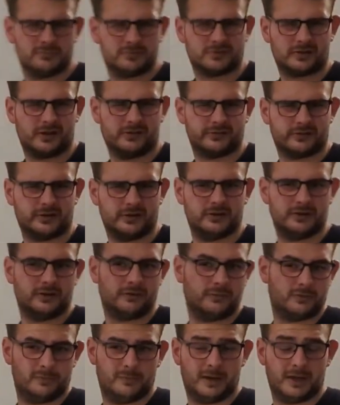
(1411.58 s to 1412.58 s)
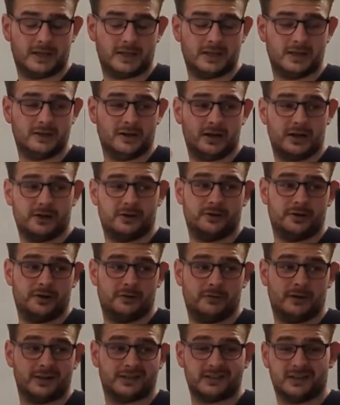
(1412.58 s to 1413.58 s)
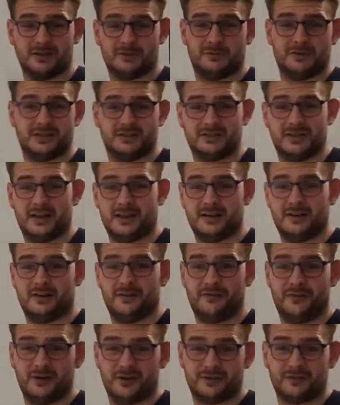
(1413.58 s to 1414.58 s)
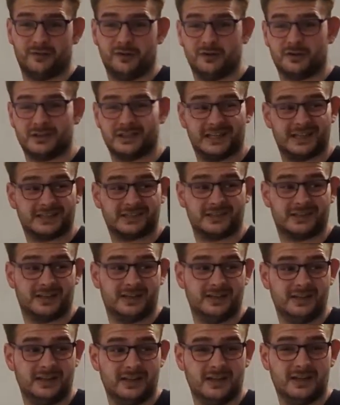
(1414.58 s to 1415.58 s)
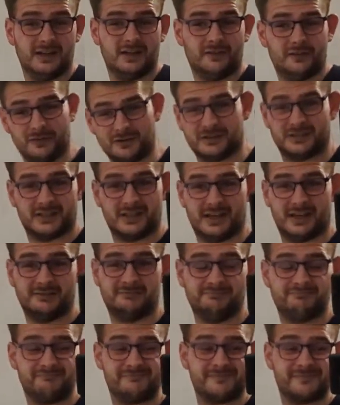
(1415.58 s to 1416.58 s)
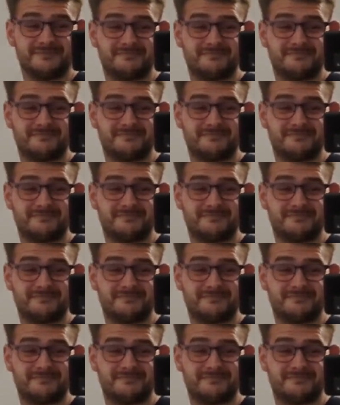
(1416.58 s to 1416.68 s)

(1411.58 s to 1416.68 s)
Sounds good if we make it. I don't know. I said I wanted to edit the first vlog yesterday for today.